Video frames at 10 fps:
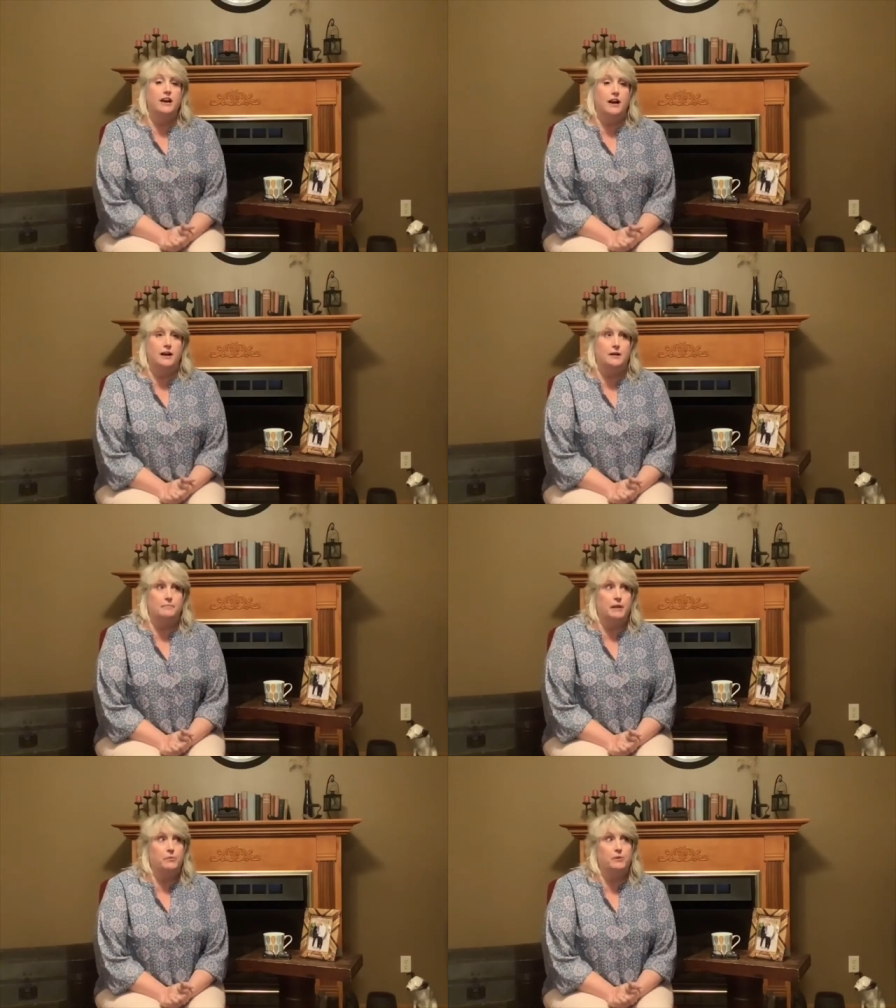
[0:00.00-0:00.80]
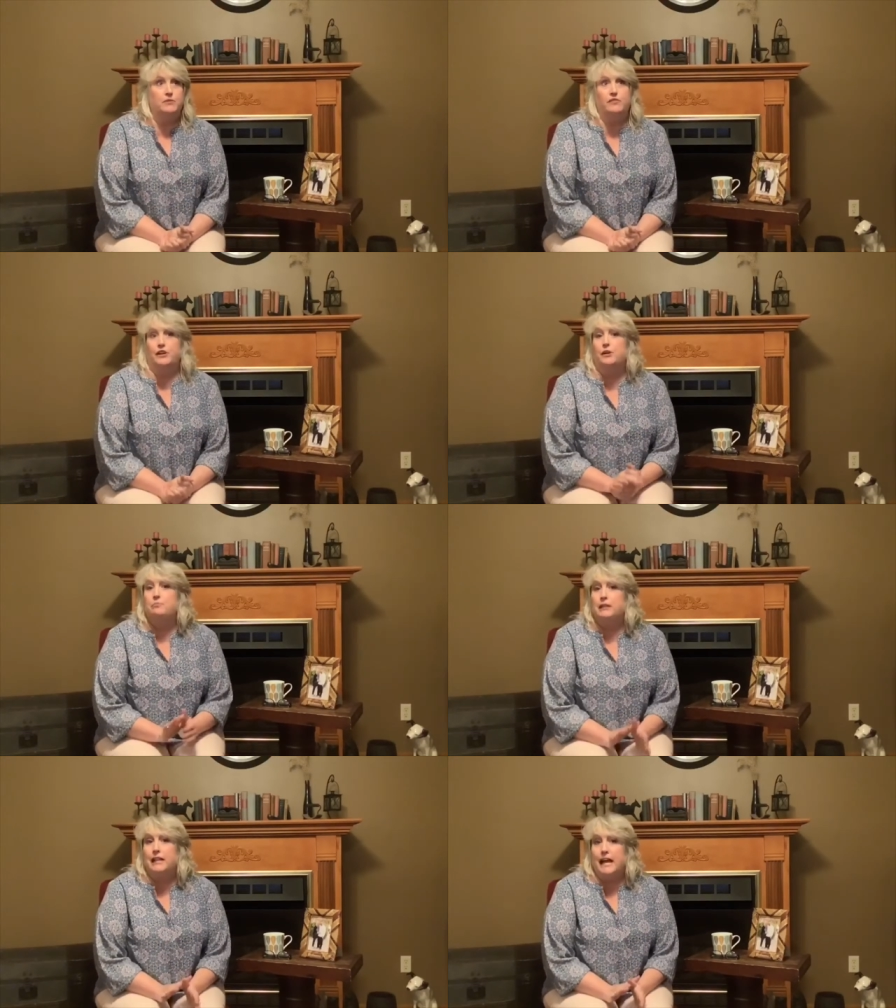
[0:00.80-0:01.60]
Um, it was very
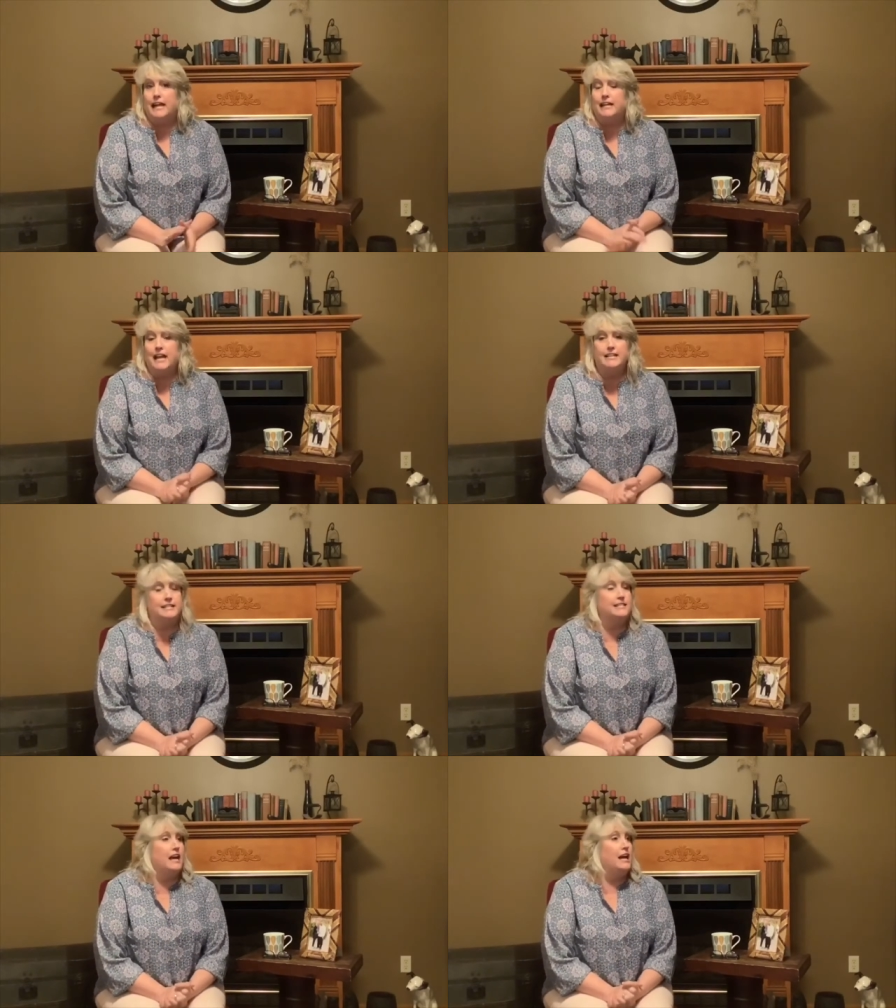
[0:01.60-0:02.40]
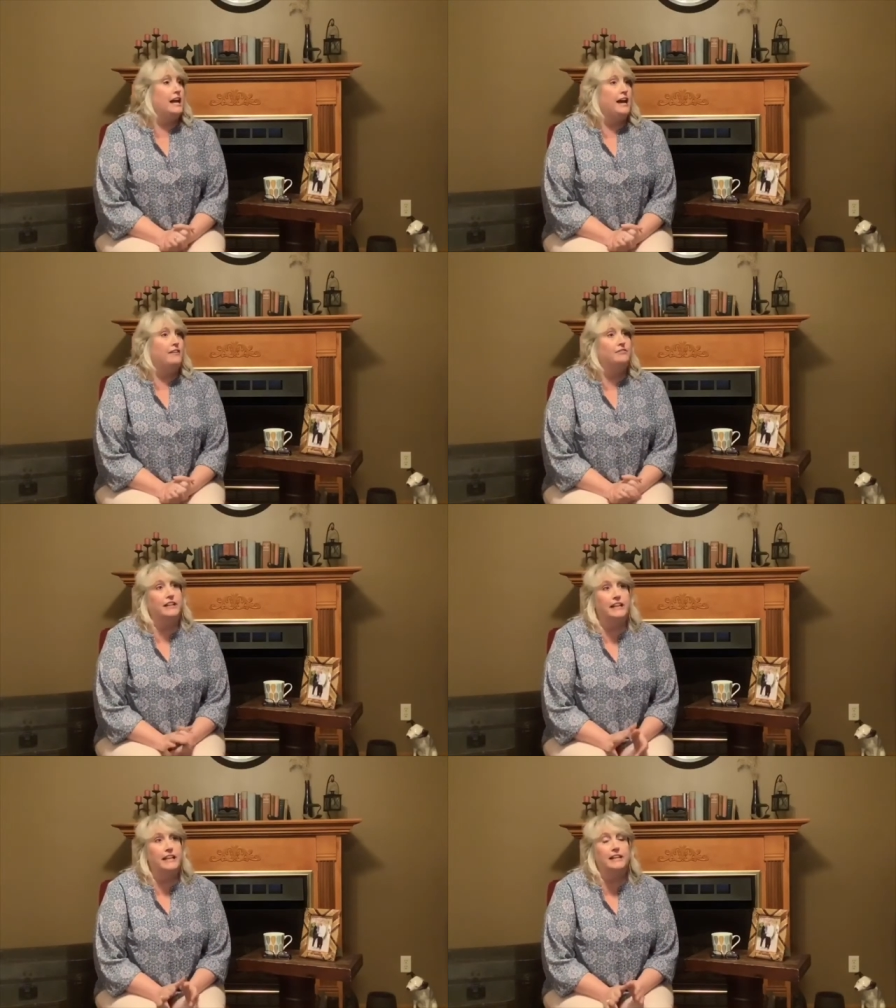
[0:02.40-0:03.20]
plain, did not have
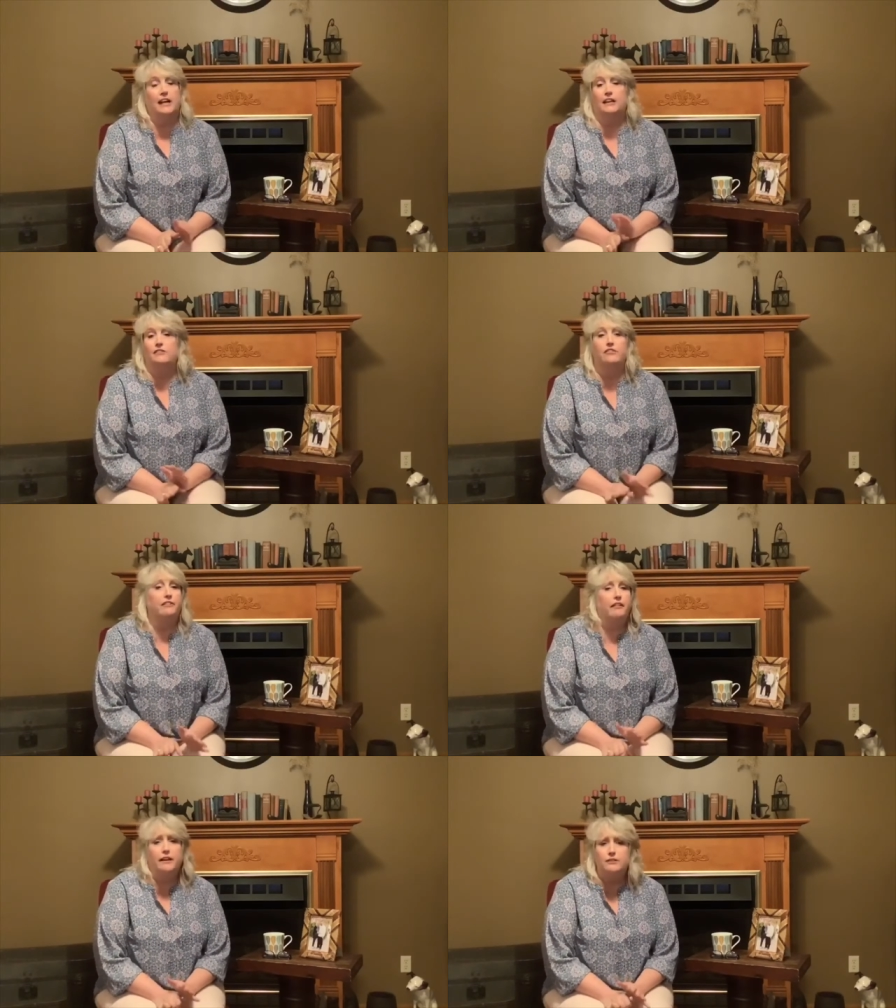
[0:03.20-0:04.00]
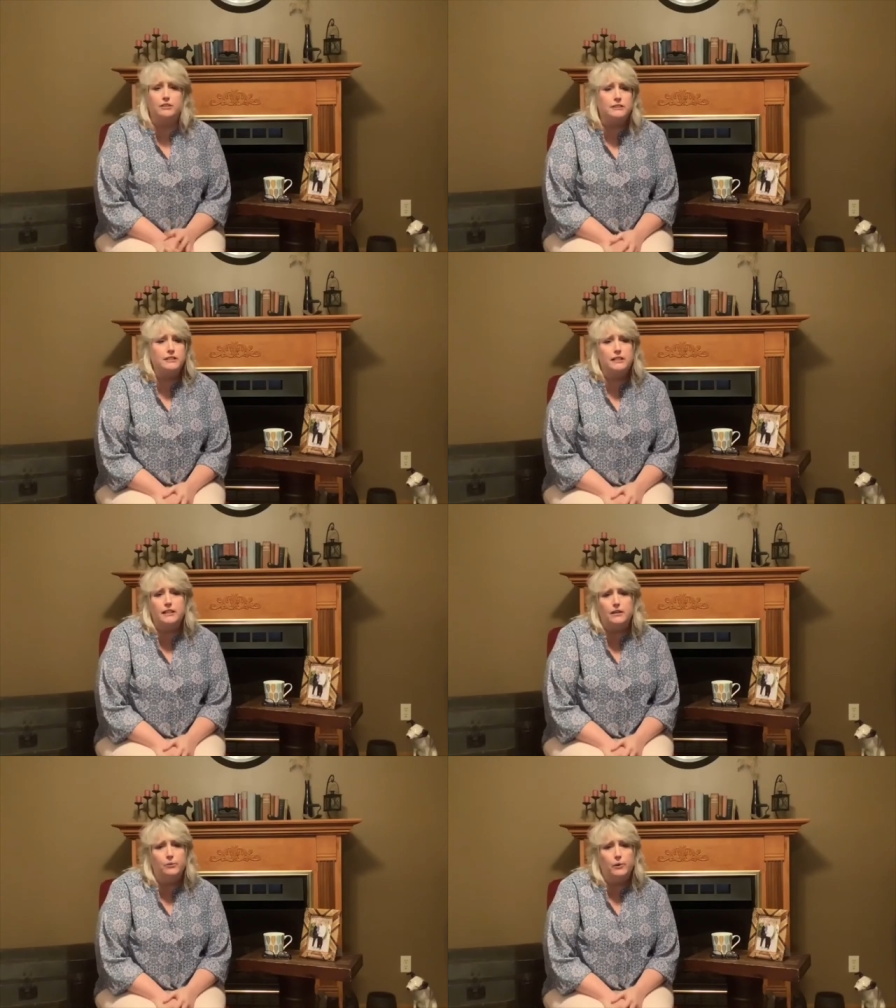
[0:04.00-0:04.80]
any kind of
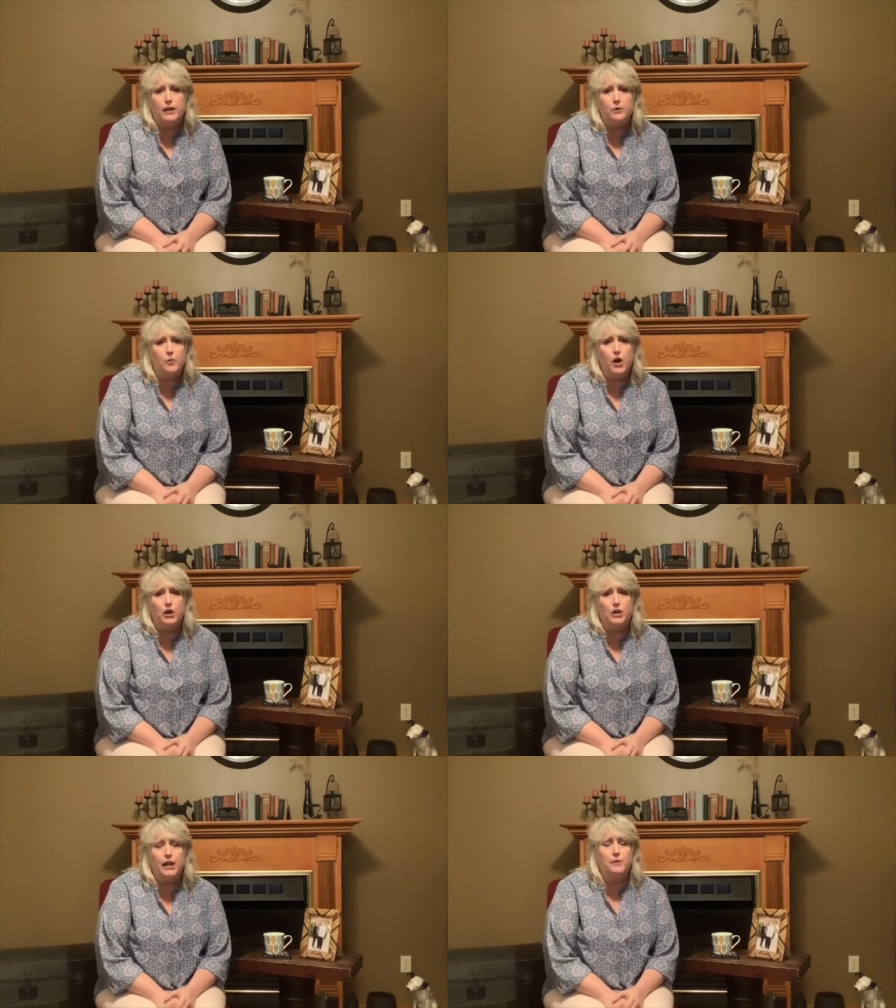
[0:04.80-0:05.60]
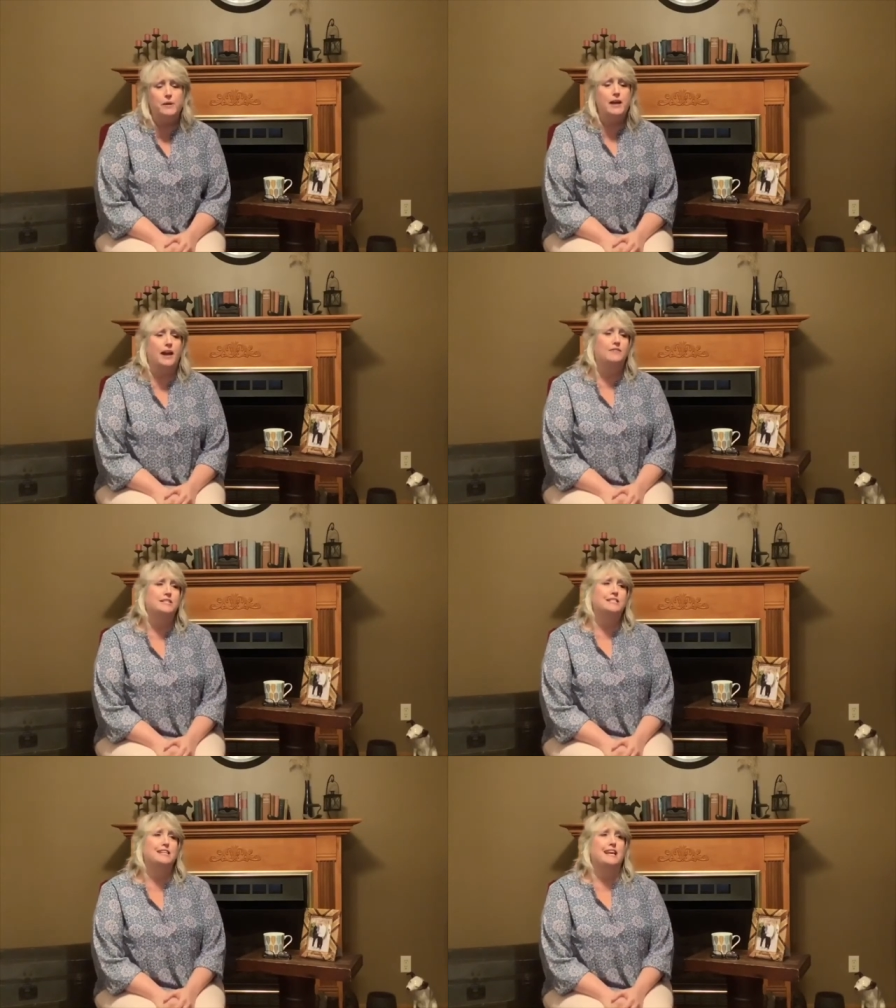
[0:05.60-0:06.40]
electricity or running water like we have
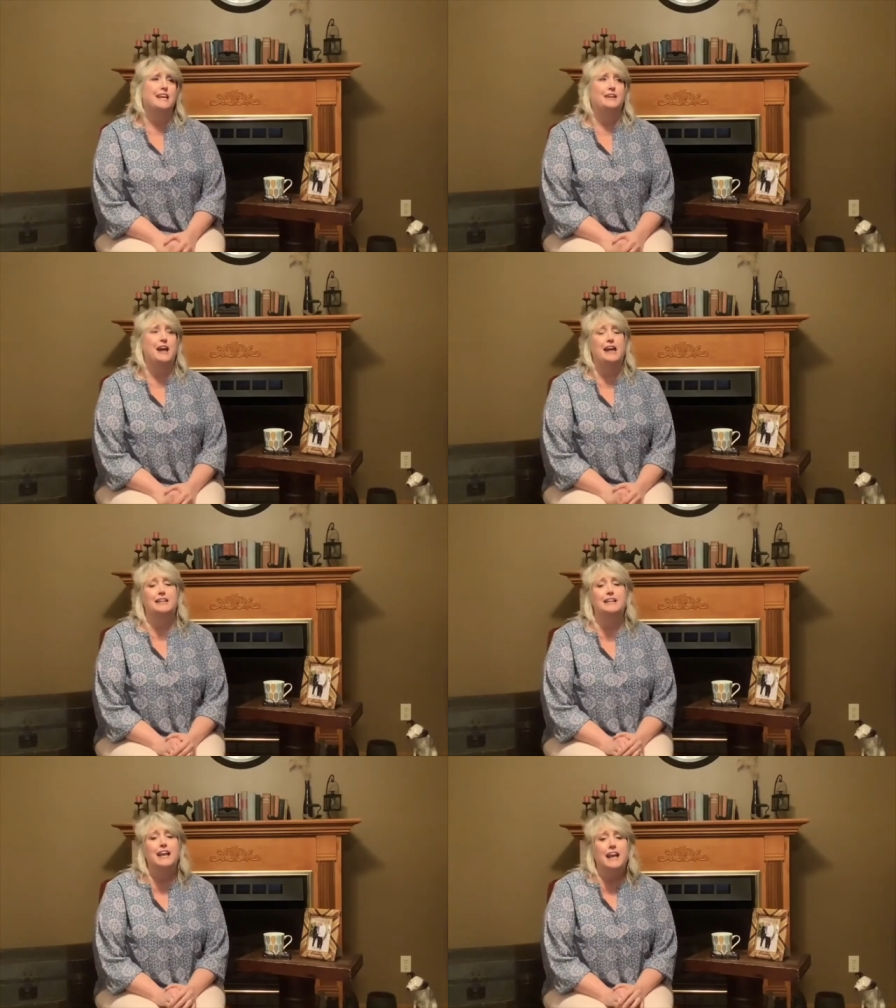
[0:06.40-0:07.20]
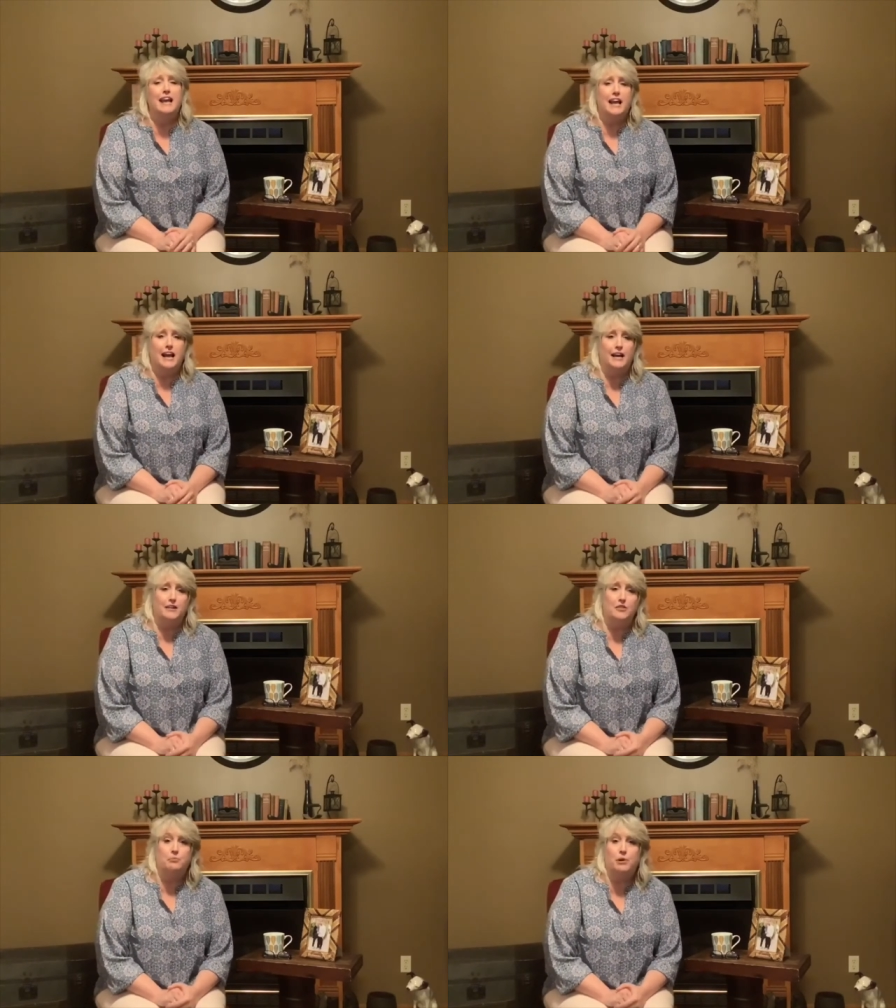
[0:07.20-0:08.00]
today. And
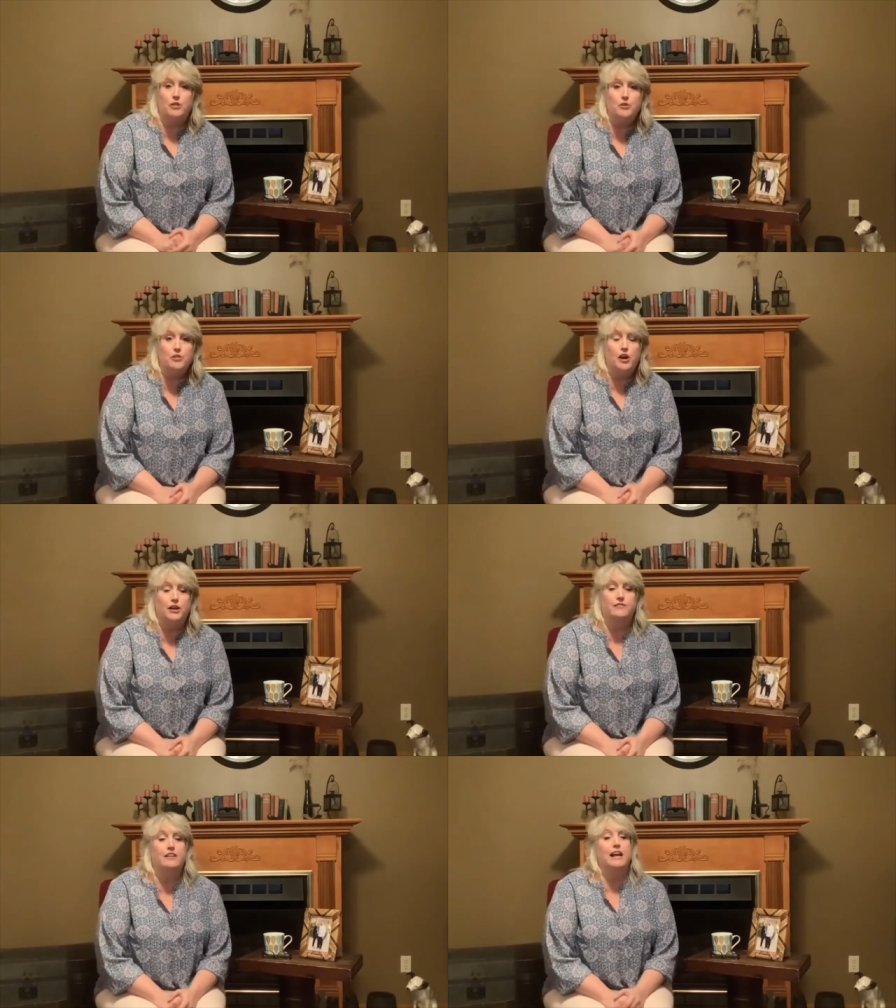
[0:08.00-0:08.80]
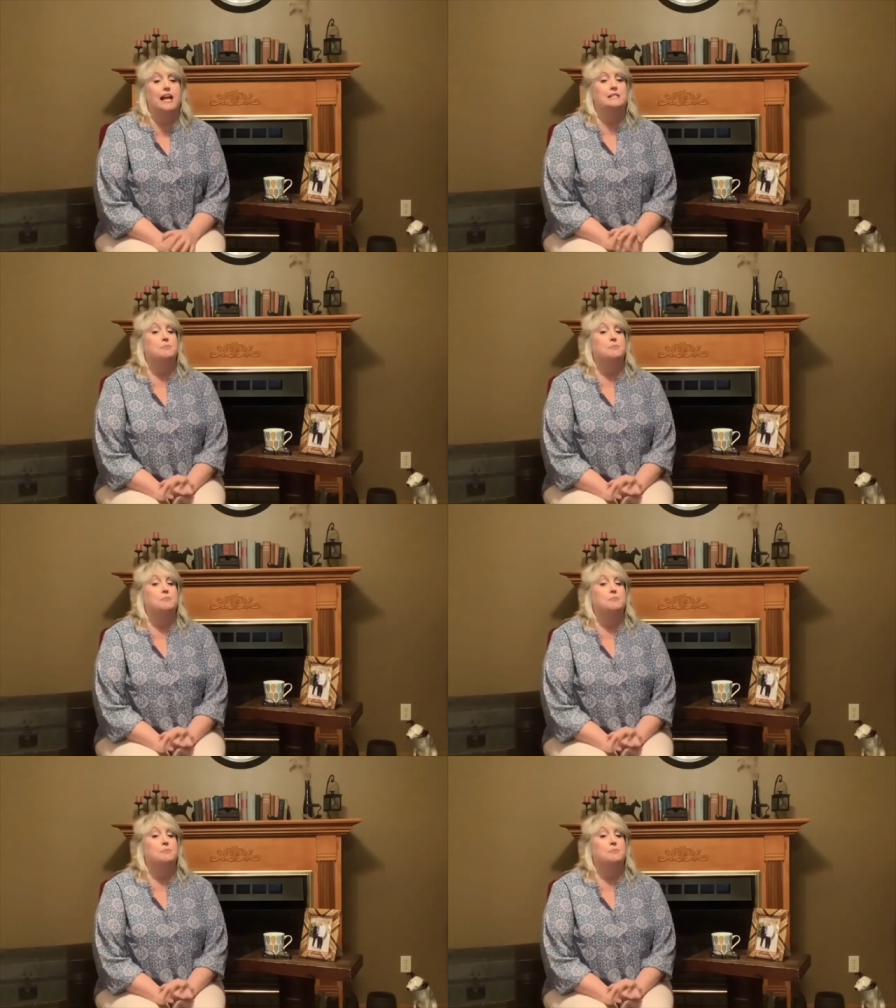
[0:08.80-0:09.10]
uh, the brother thought of it as